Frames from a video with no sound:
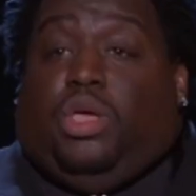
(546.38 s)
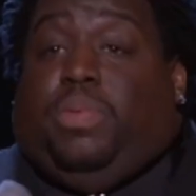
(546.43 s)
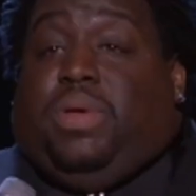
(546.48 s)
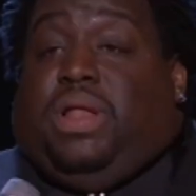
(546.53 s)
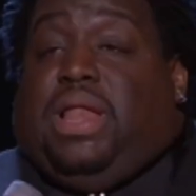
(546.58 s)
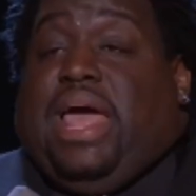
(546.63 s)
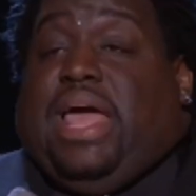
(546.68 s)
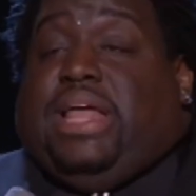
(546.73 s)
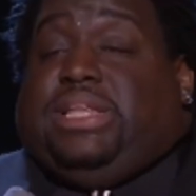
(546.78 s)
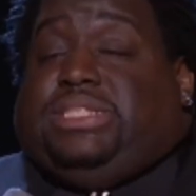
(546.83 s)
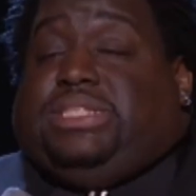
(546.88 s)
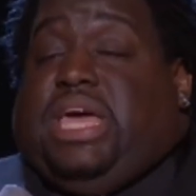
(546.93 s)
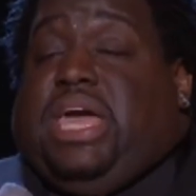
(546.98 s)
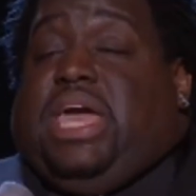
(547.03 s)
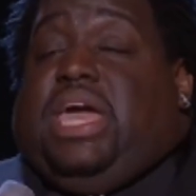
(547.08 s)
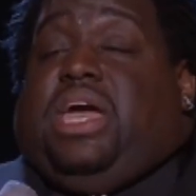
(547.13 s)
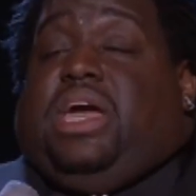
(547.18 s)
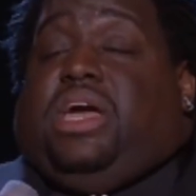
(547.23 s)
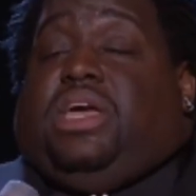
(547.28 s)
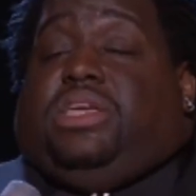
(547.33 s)
You be like,
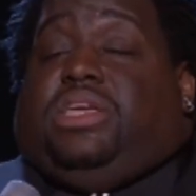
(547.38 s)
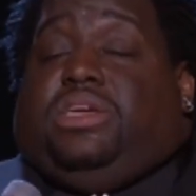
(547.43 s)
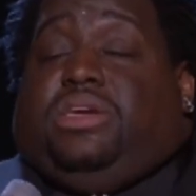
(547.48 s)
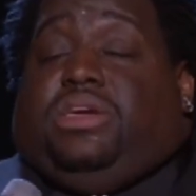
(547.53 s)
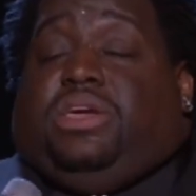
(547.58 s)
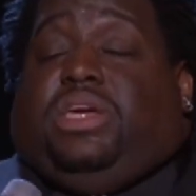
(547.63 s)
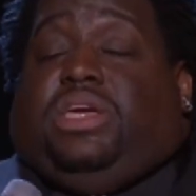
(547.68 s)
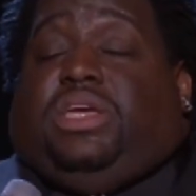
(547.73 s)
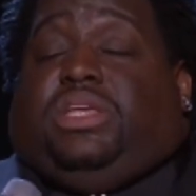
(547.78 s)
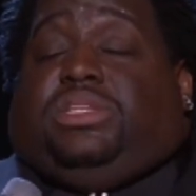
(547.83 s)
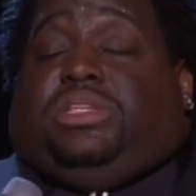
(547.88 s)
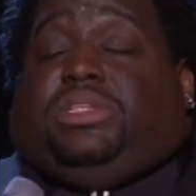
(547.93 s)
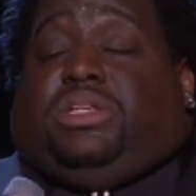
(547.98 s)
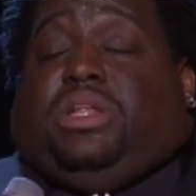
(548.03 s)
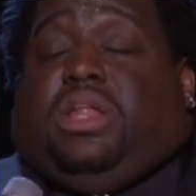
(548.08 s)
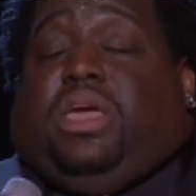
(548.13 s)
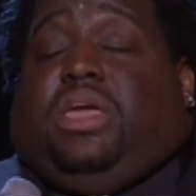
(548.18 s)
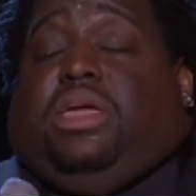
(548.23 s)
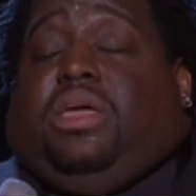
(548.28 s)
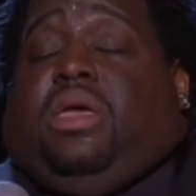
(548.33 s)
damn, you ain't
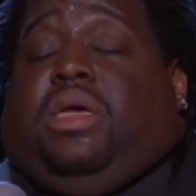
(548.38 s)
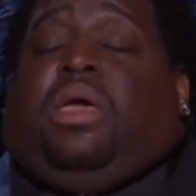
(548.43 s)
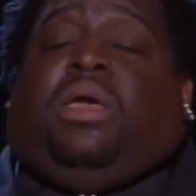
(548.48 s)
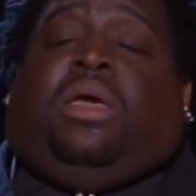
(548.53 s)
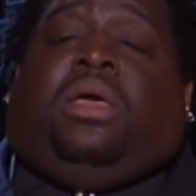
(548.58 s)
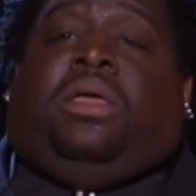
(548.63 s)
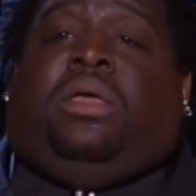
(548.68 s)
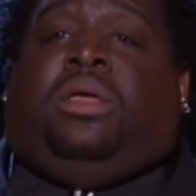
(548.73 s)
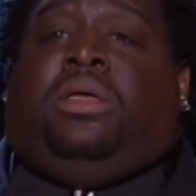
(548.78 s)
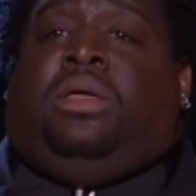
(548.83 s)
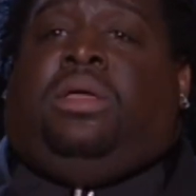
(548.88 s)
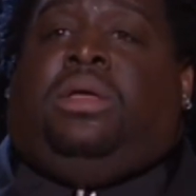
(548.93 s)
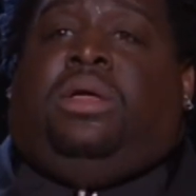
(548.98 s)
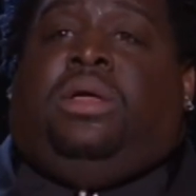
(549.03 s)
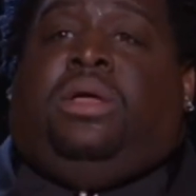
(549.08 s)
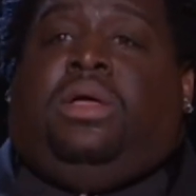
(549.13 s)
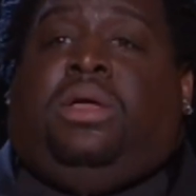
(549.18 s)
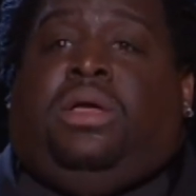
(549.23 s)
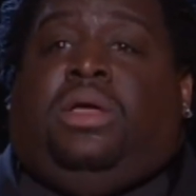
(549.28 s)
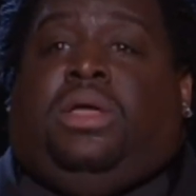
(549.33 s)
sleep.
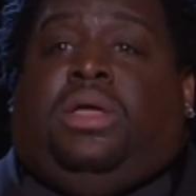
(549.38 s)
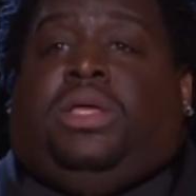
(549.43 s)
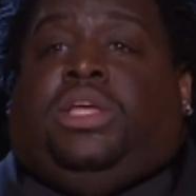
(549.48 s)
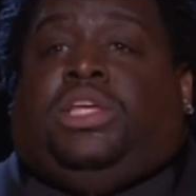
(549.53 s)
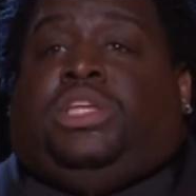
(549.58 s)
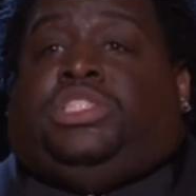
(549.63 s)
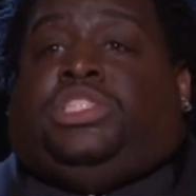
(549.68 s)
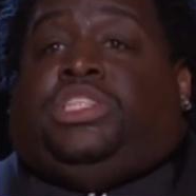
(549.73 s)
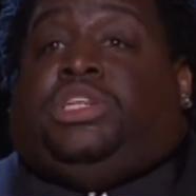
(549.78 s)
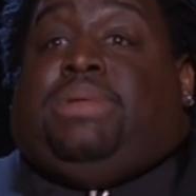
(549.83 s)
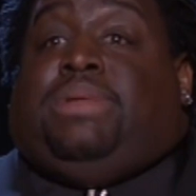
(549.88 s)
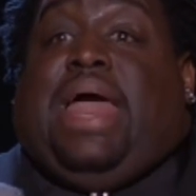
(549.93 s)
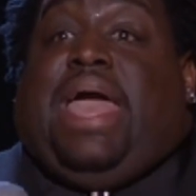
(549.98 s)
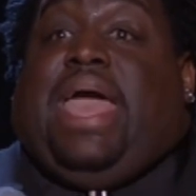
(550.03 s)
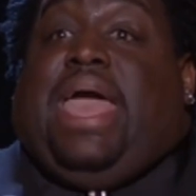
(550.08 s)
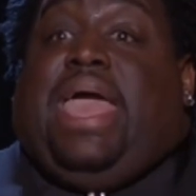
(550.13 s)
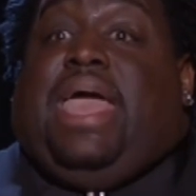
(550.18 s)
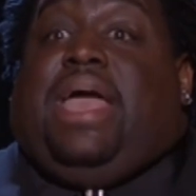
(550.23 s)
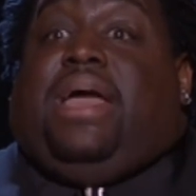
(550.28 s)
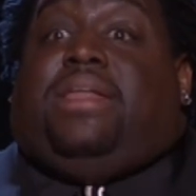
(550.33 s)
She be
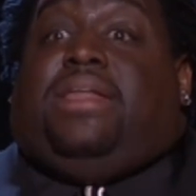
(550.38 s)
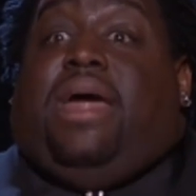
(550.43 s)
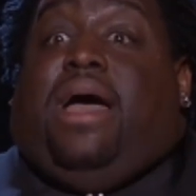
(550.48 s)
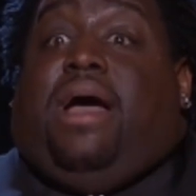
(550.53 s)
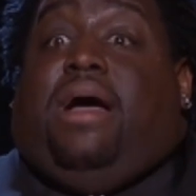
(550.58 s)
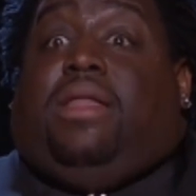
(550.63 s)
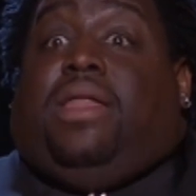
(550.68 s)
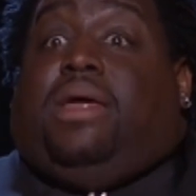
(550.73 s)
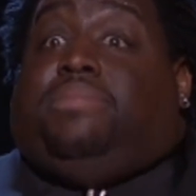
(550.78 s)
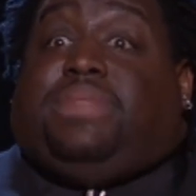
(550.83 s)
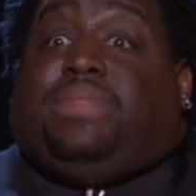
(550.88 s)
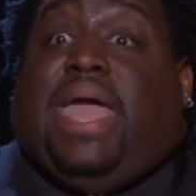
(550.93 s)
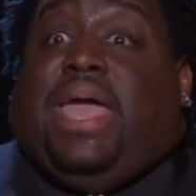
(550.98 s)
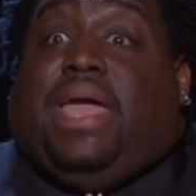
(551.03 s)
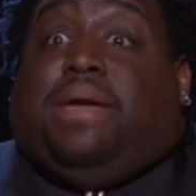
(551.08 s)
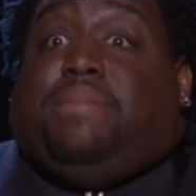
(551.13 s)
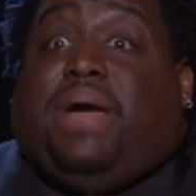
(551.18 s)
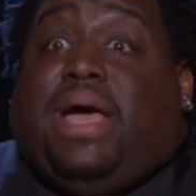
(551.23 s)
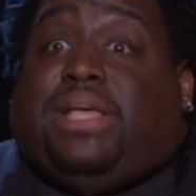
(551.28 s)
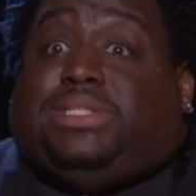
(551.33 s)
like, hell no, I'm
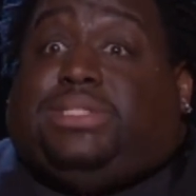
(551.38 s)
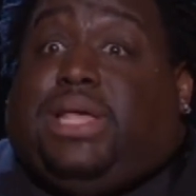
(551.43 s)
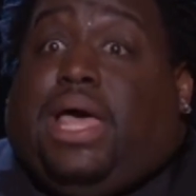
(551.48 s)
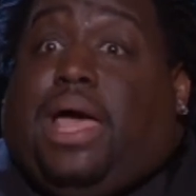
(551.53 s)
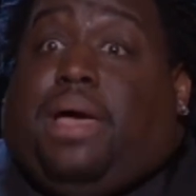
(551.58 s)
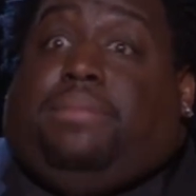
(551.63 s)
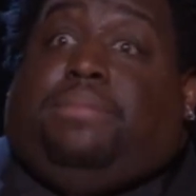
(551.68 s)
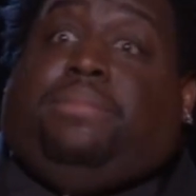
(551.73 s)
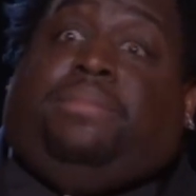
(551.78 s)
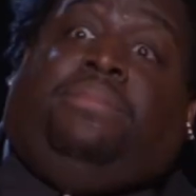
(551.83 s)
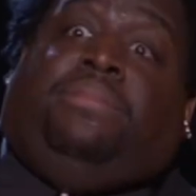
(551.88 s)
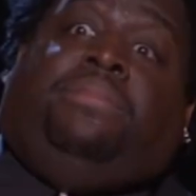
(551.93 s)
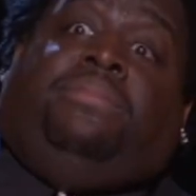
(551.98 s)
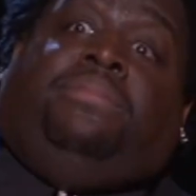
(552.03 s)
thinking about something.